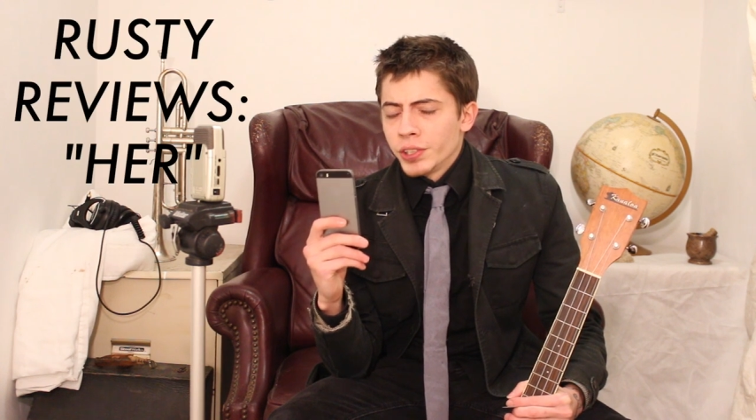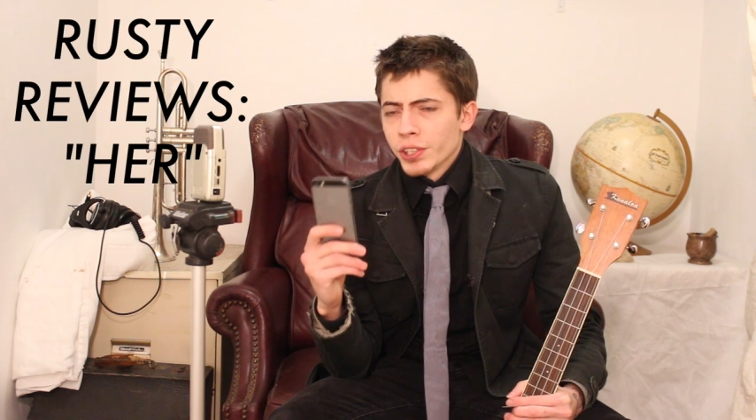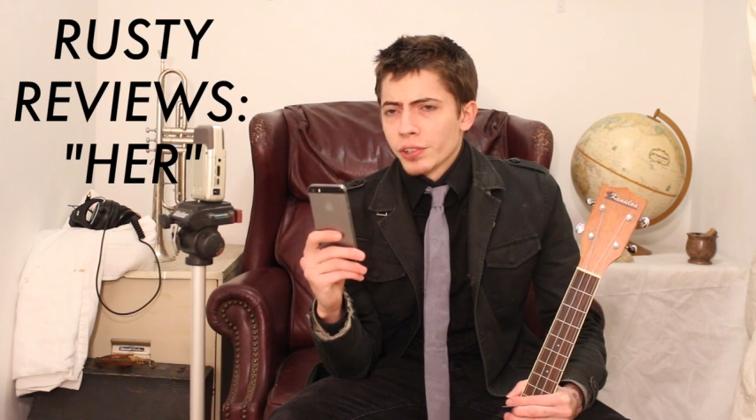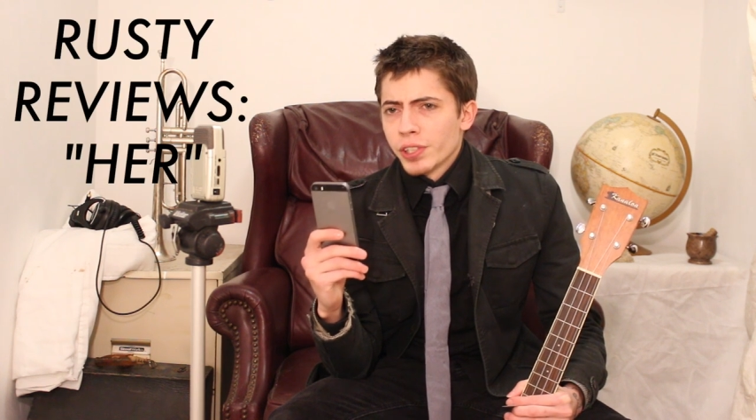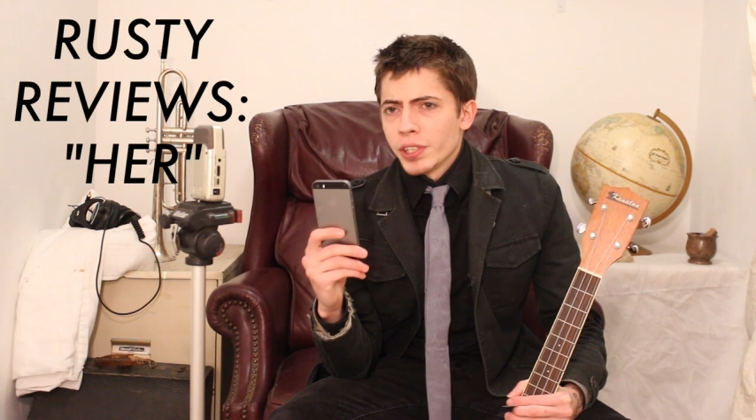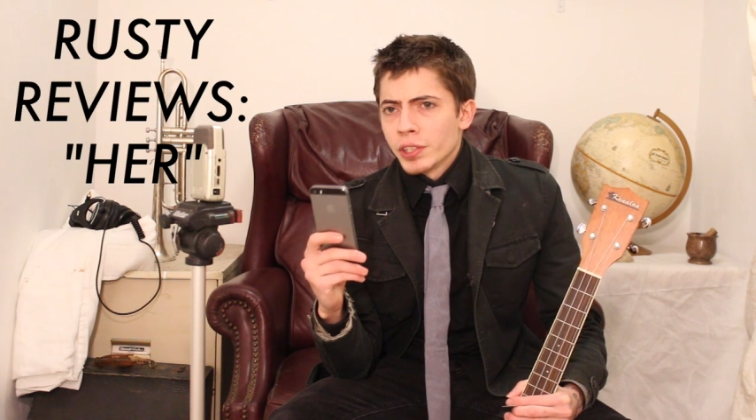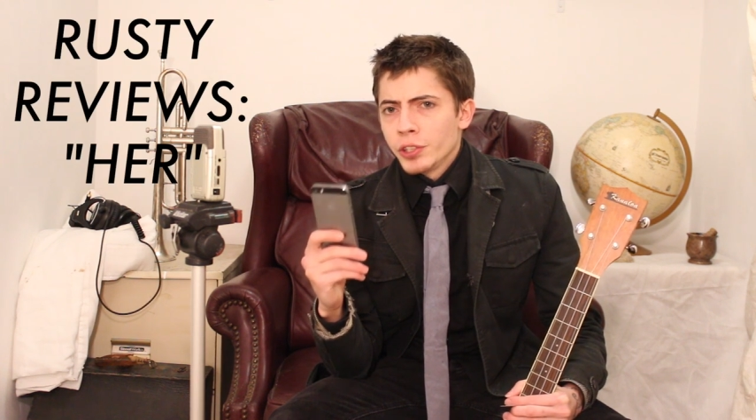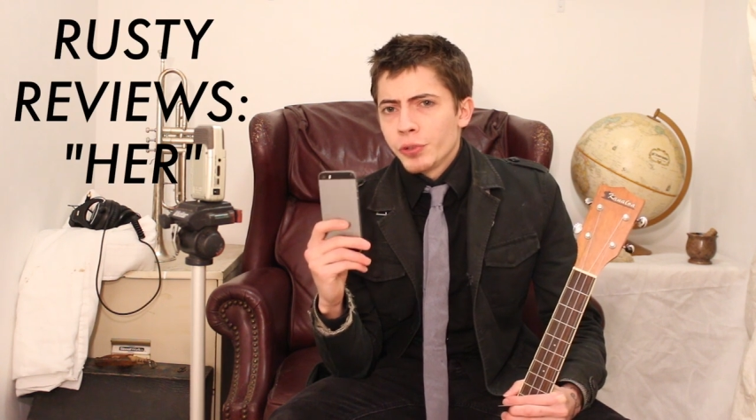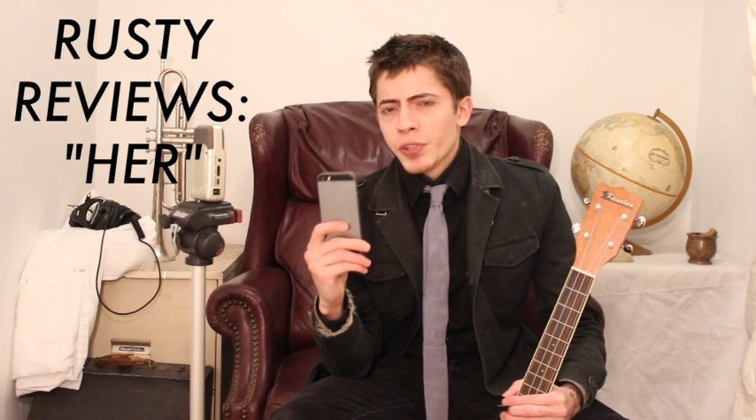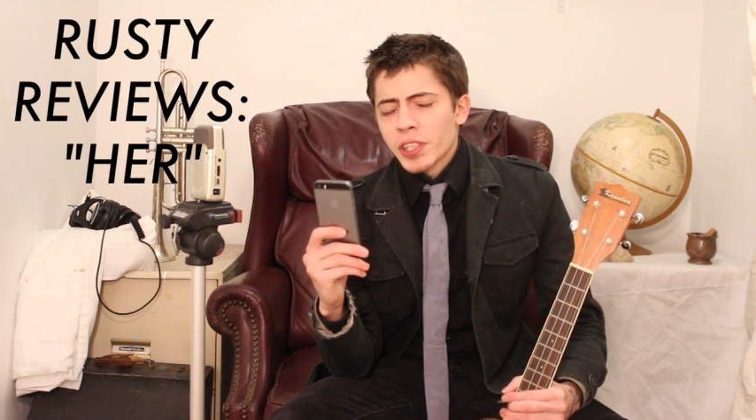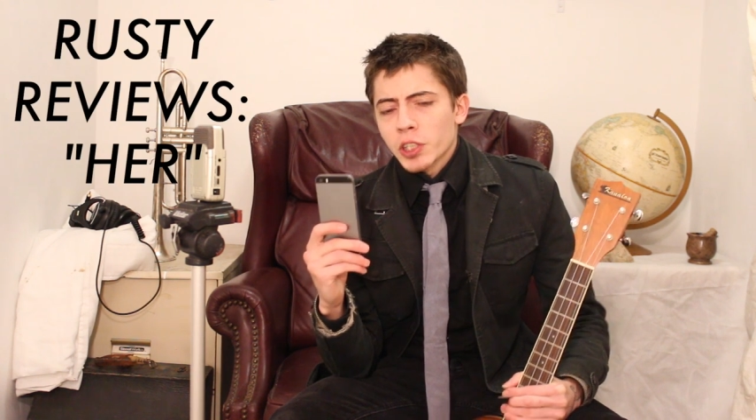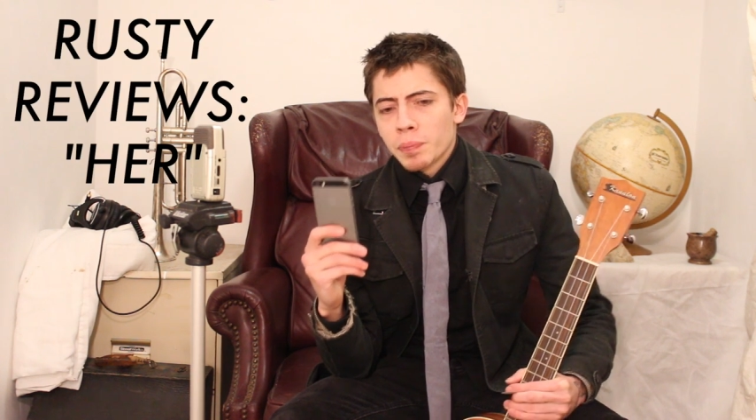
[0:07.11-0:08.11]
Siri, do you
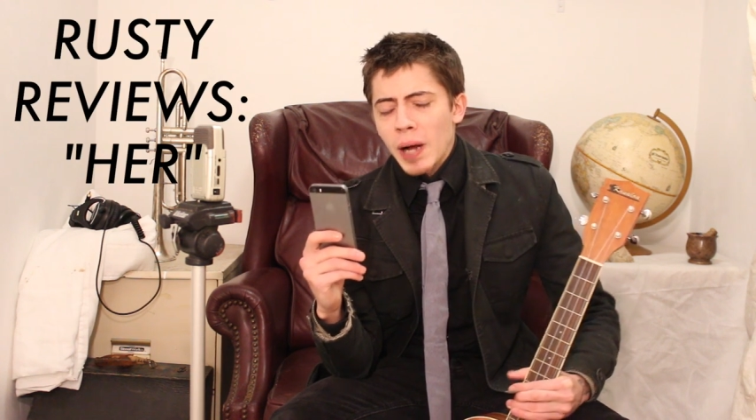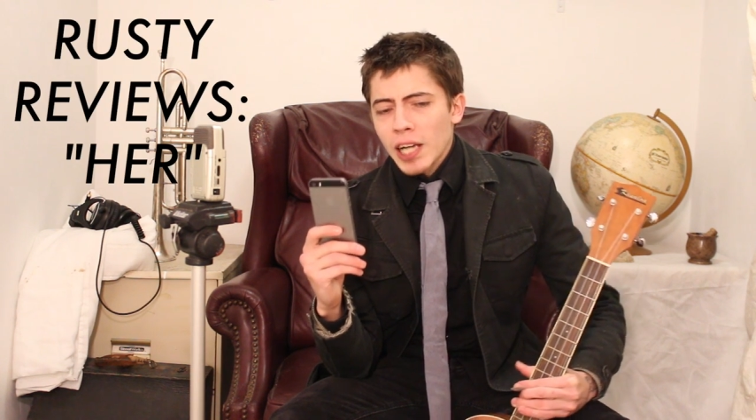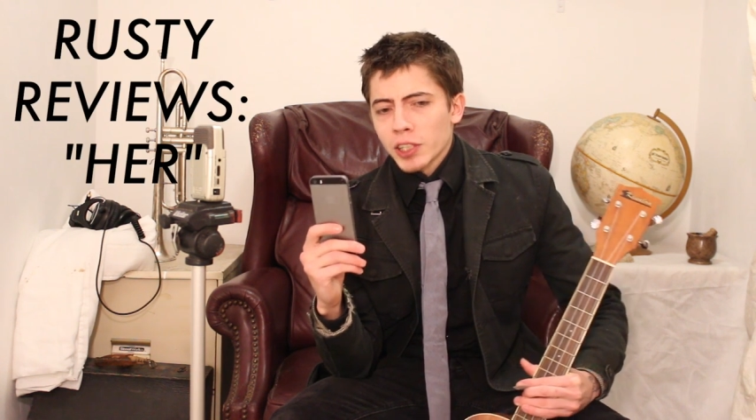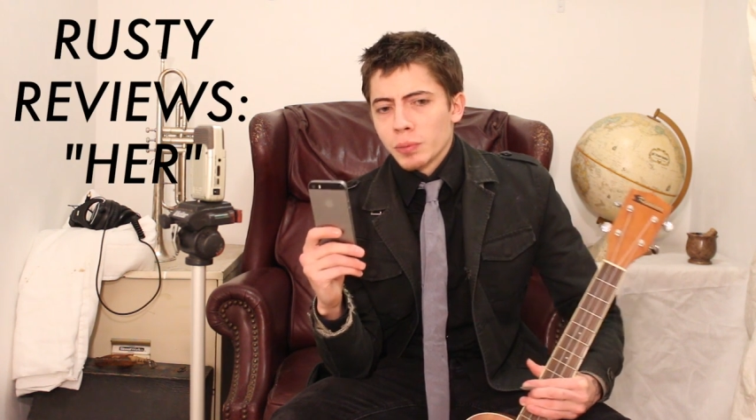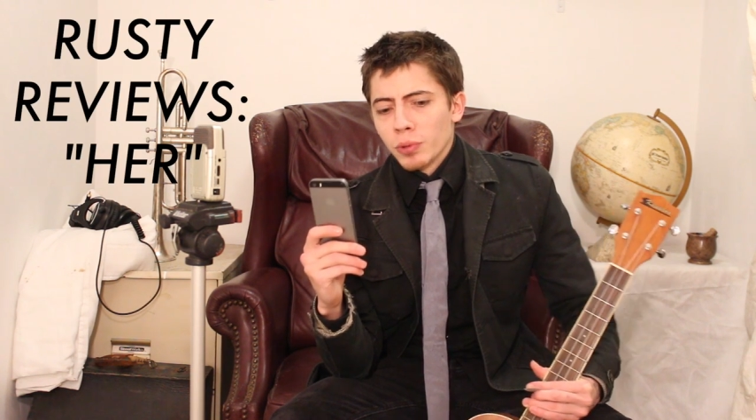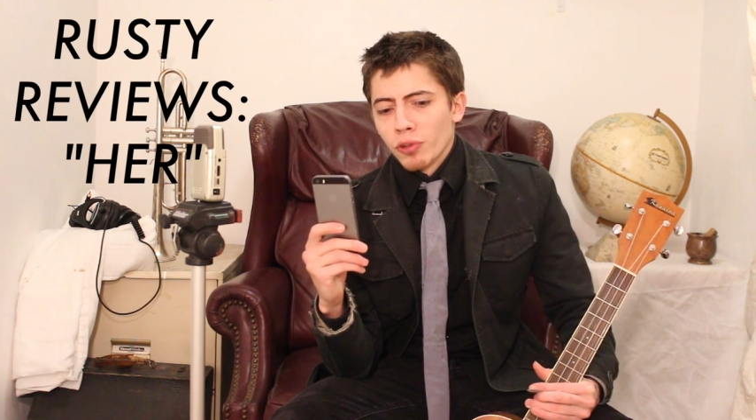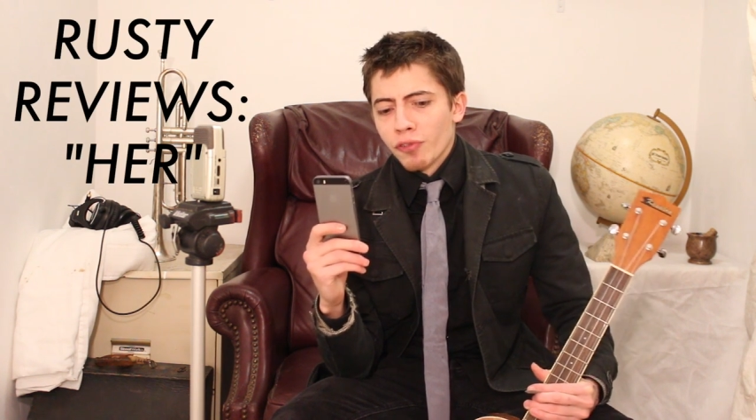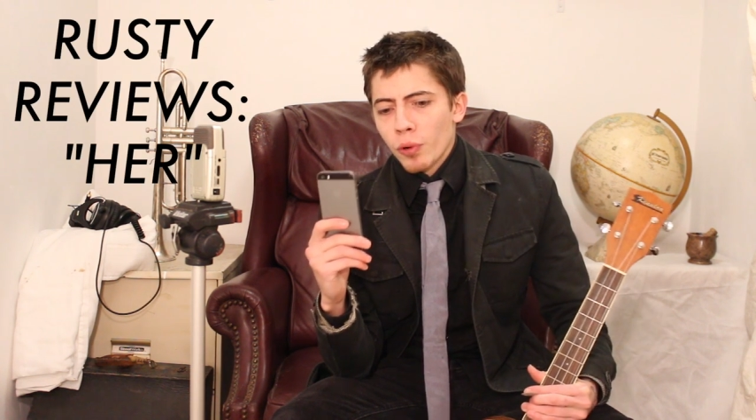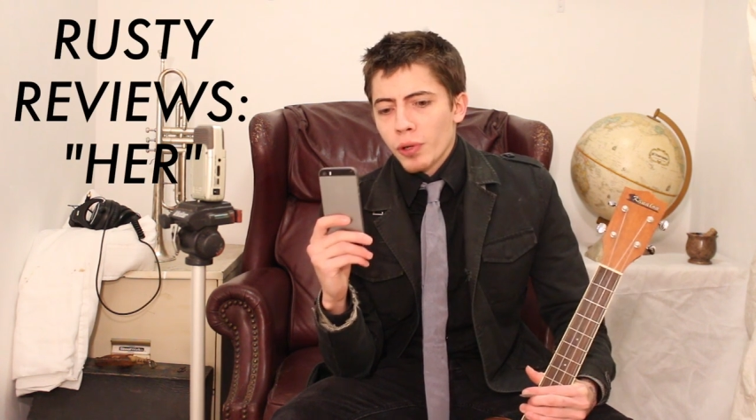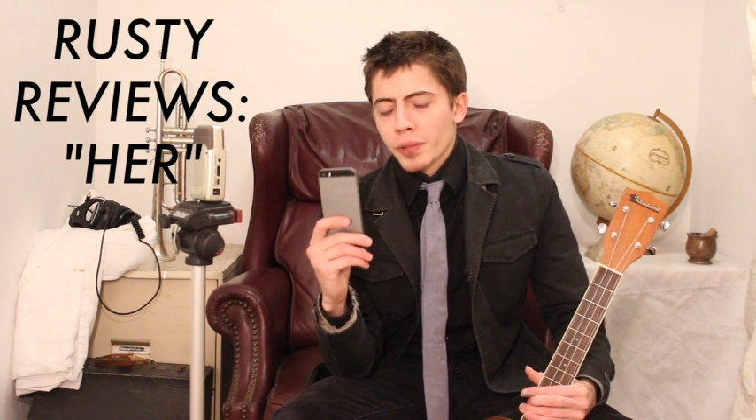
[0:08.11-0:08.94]
think it's possible for